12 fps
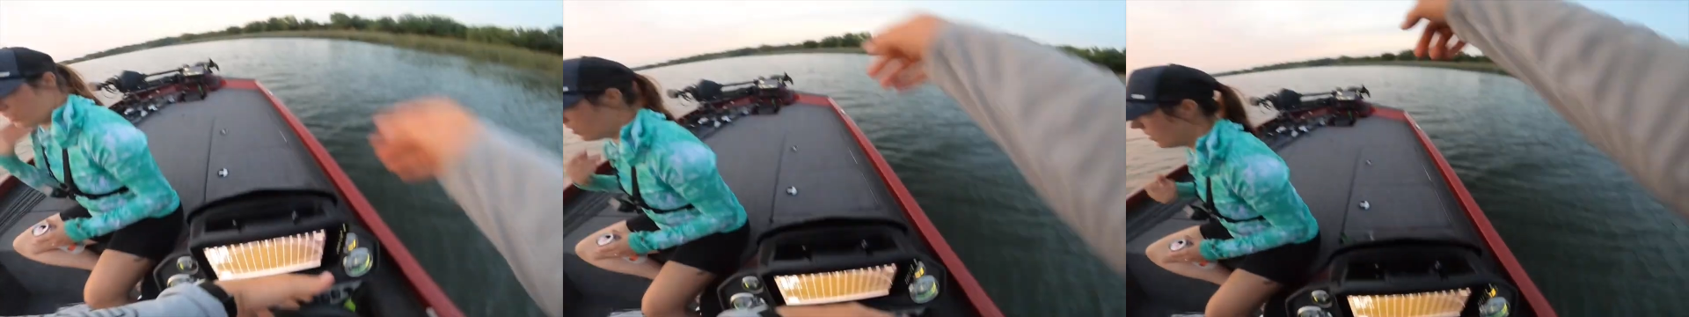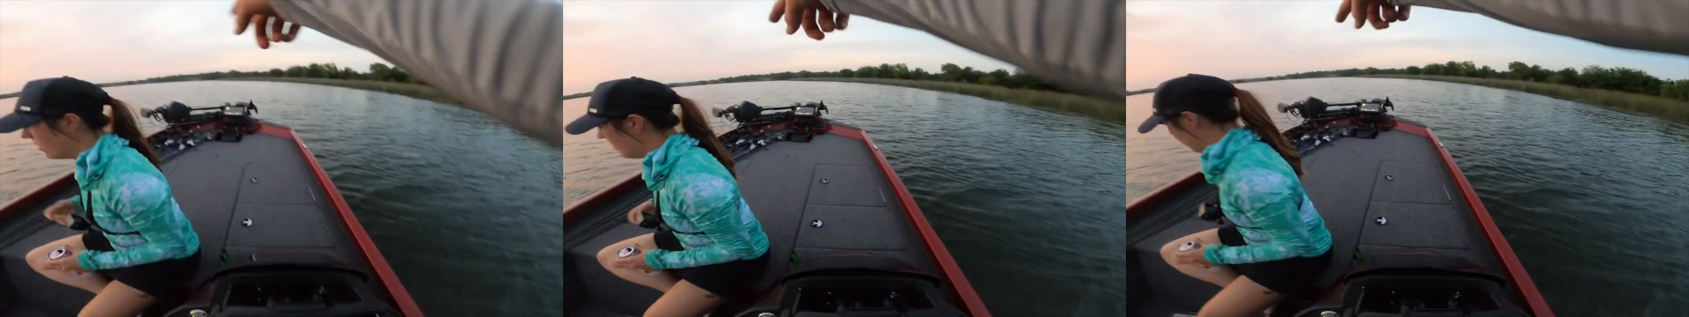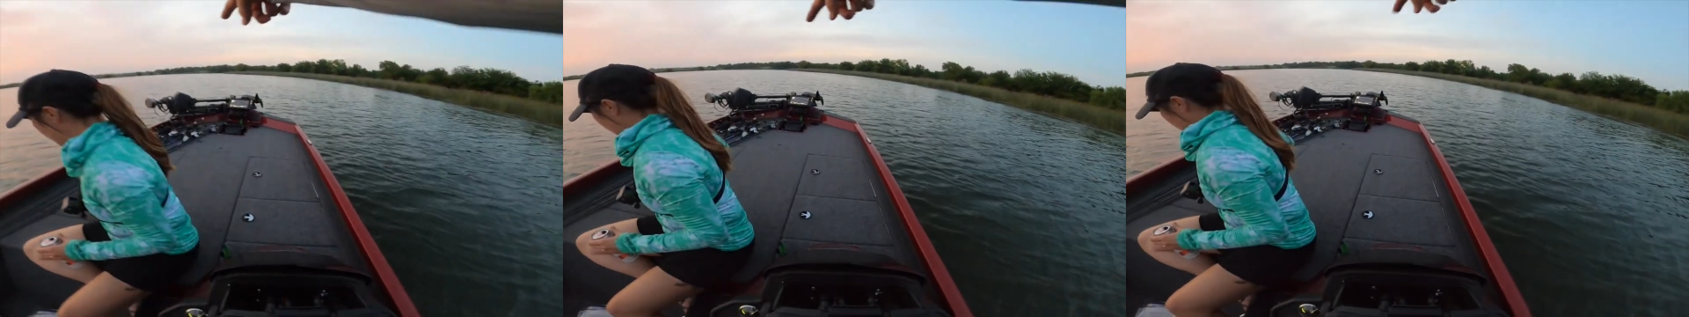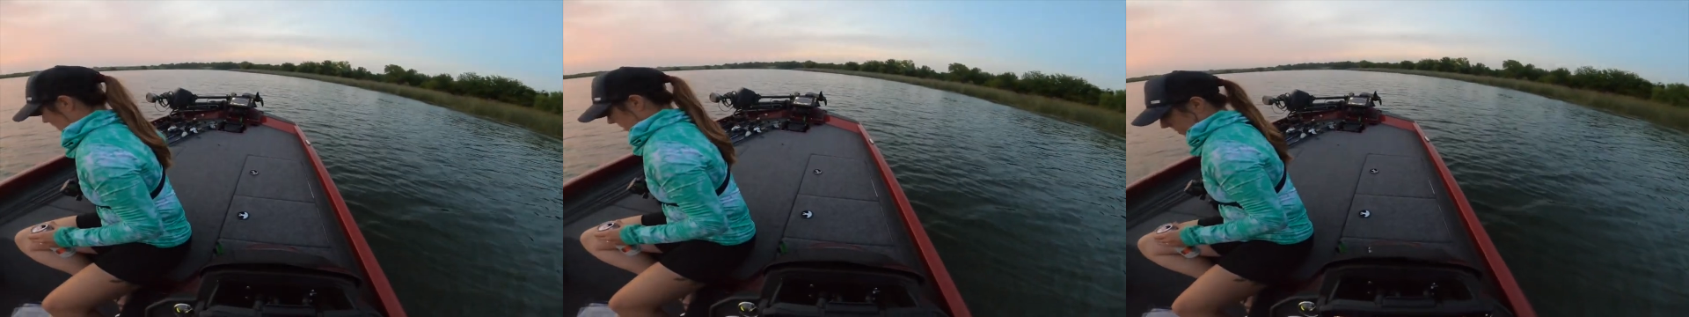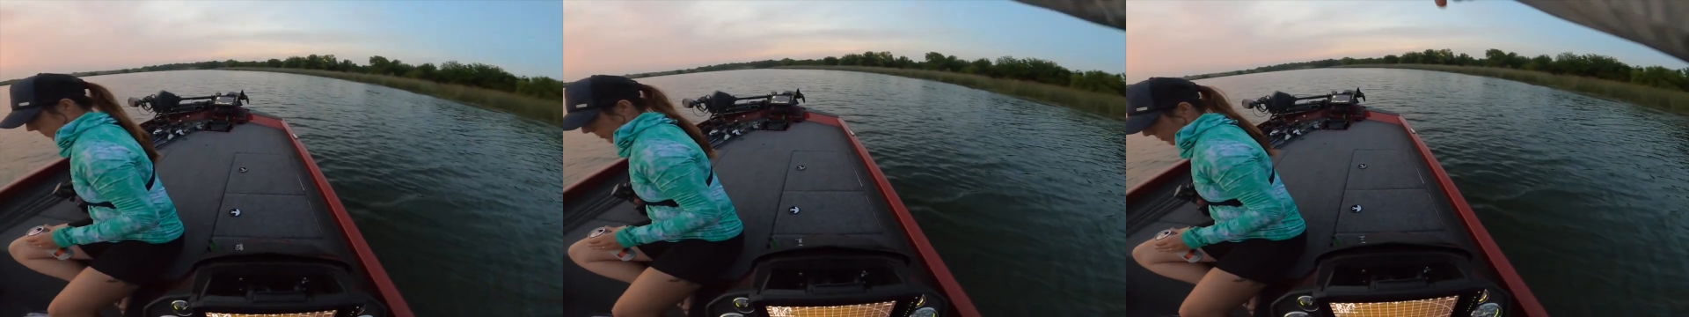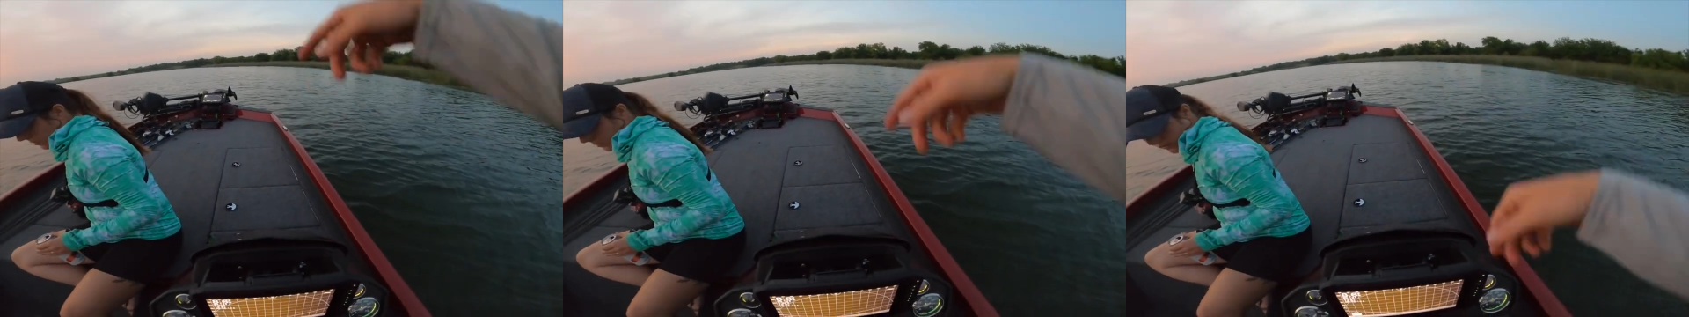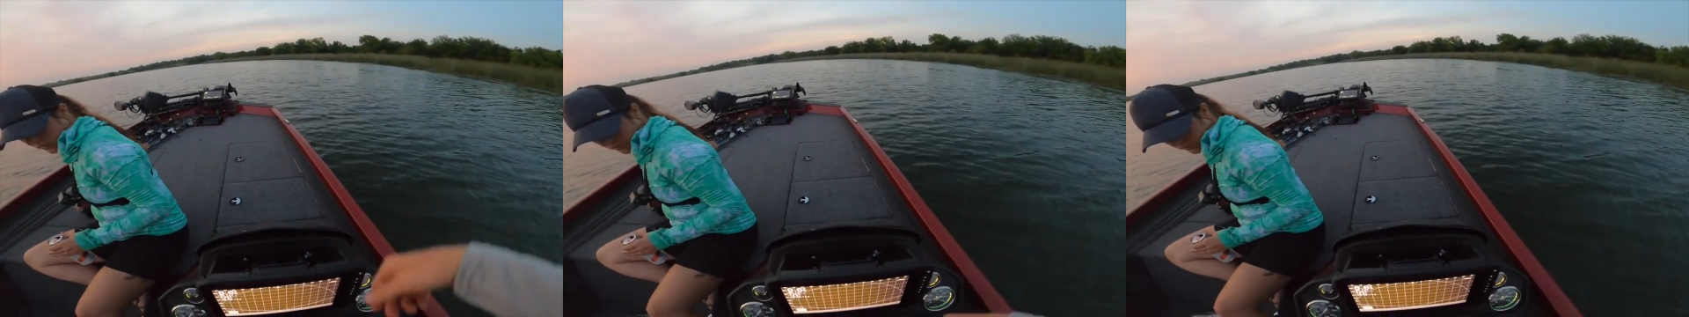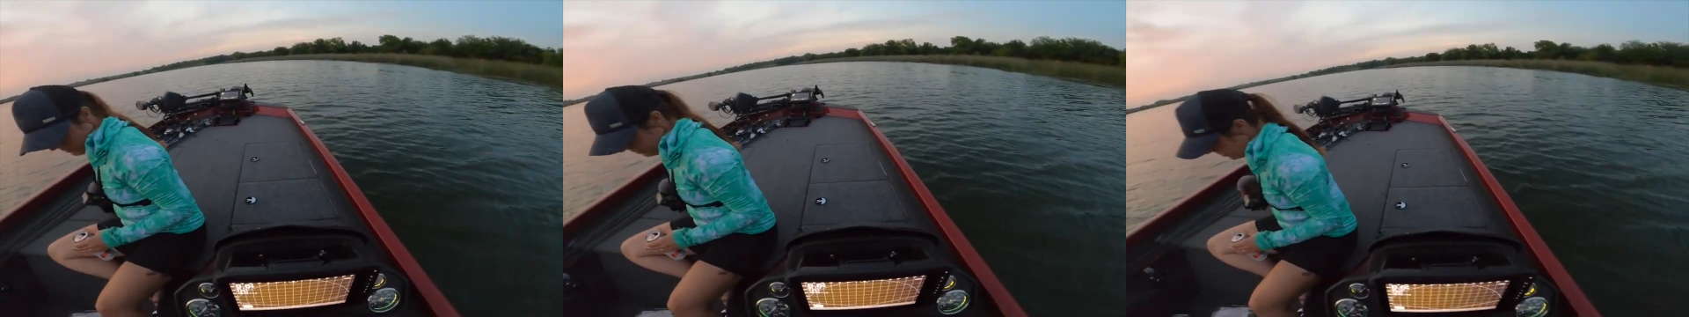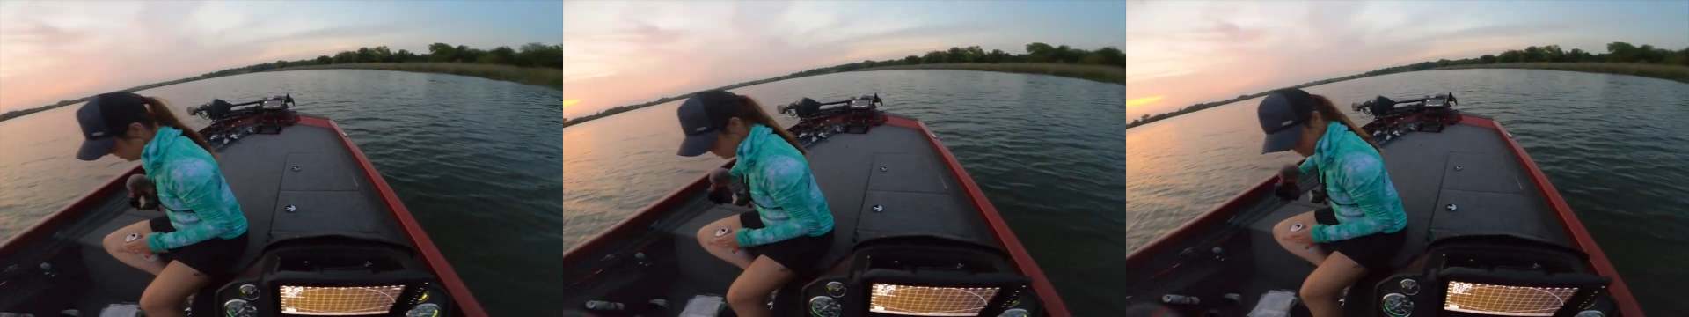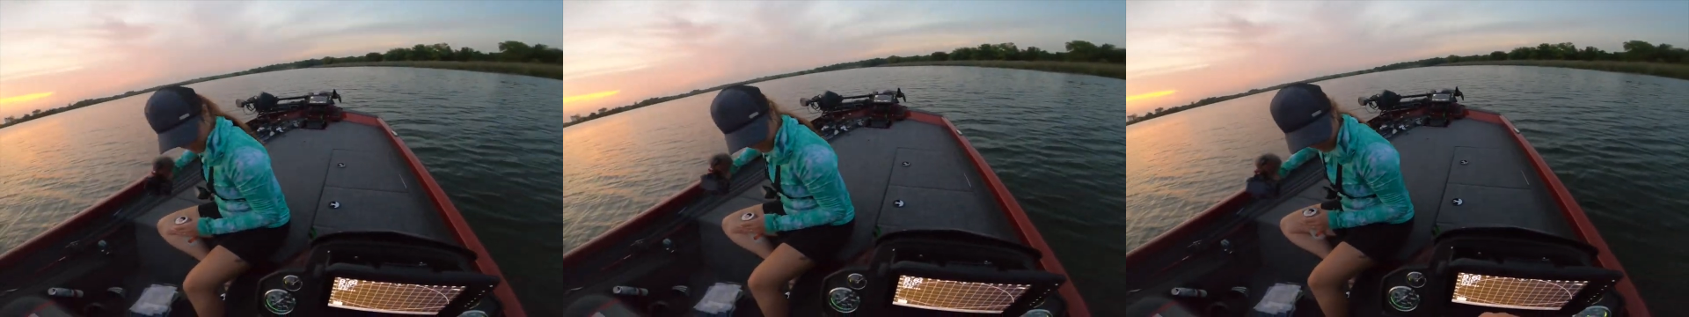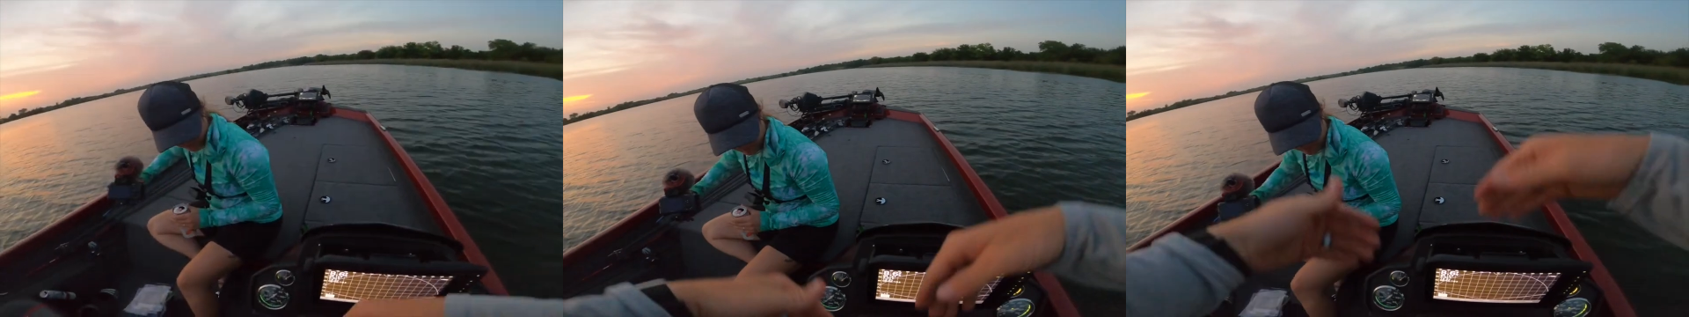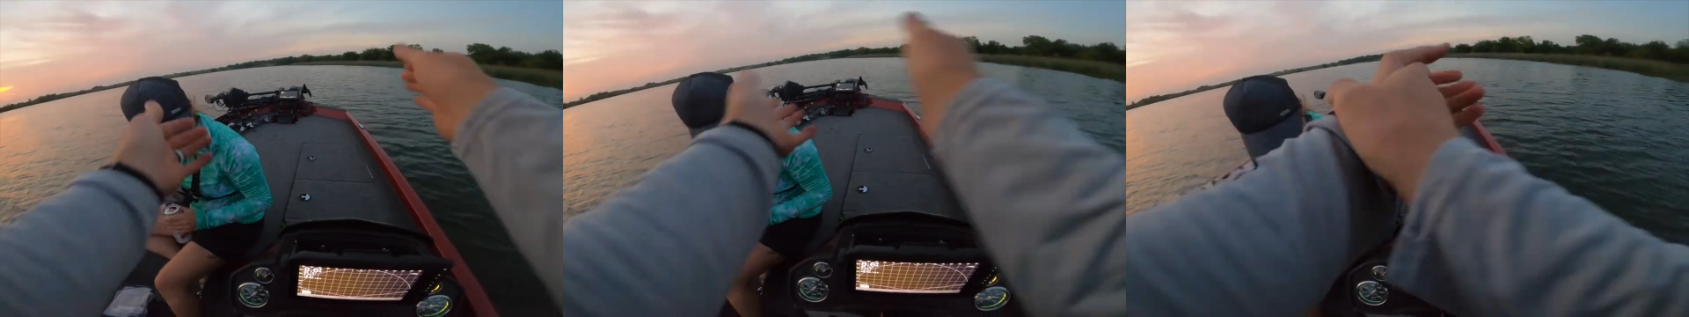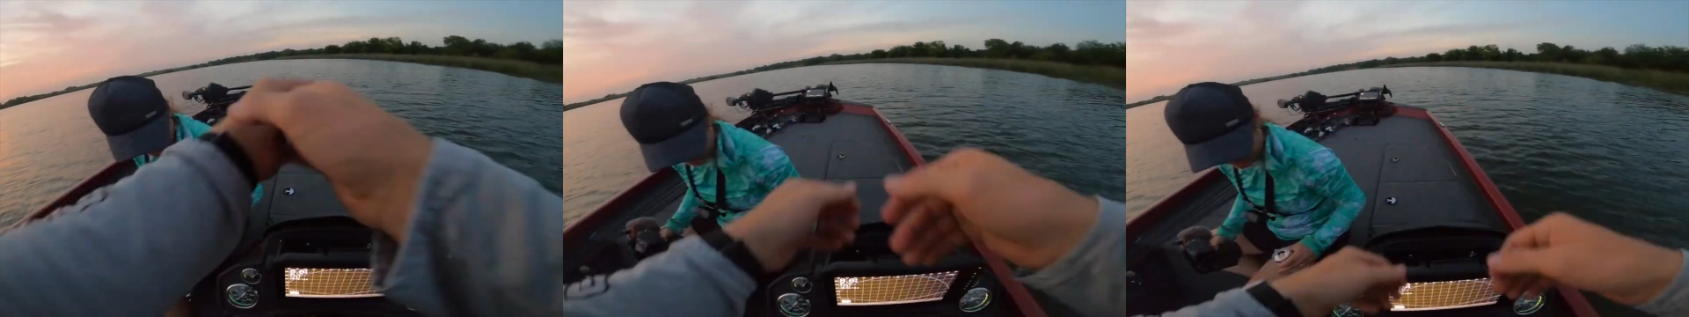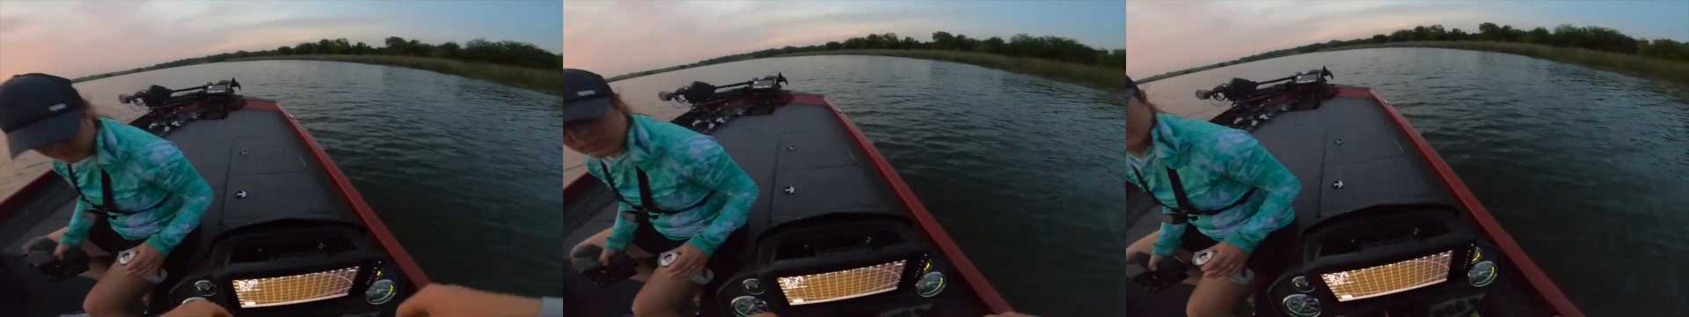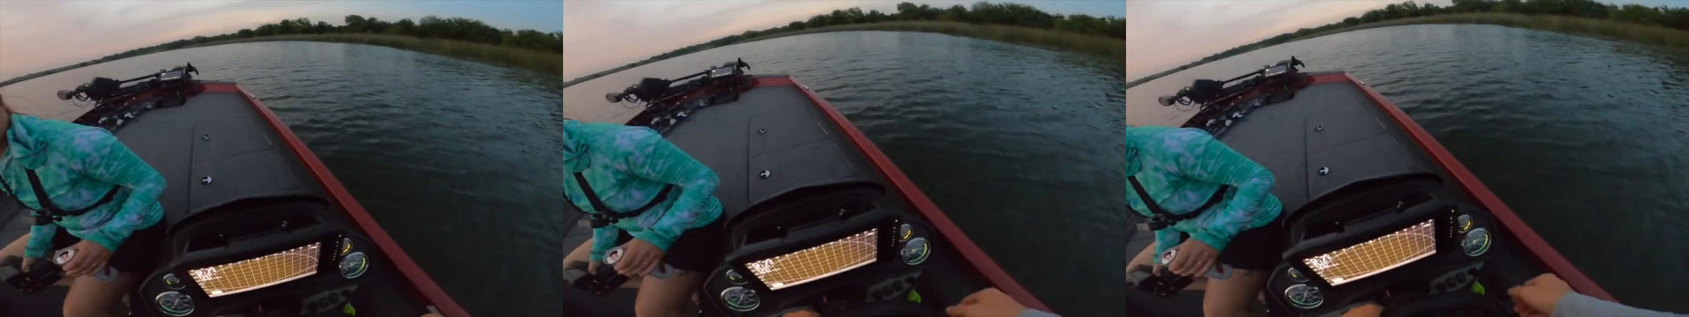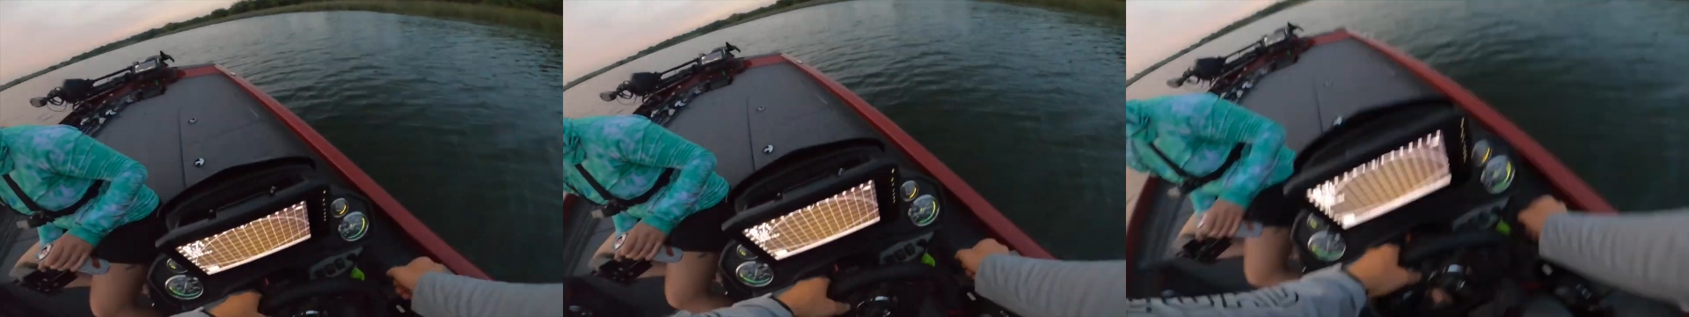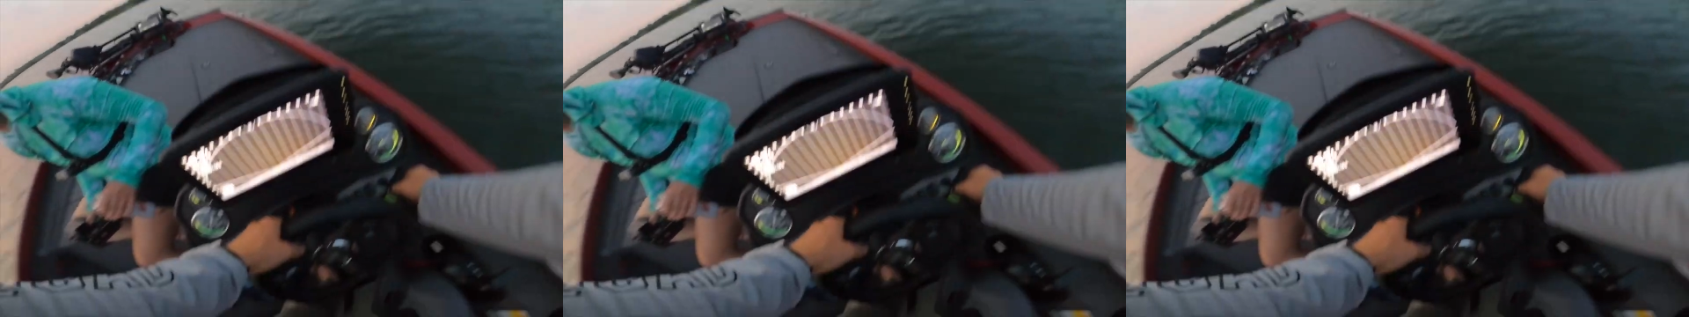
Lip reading: [unreadable: no face in view]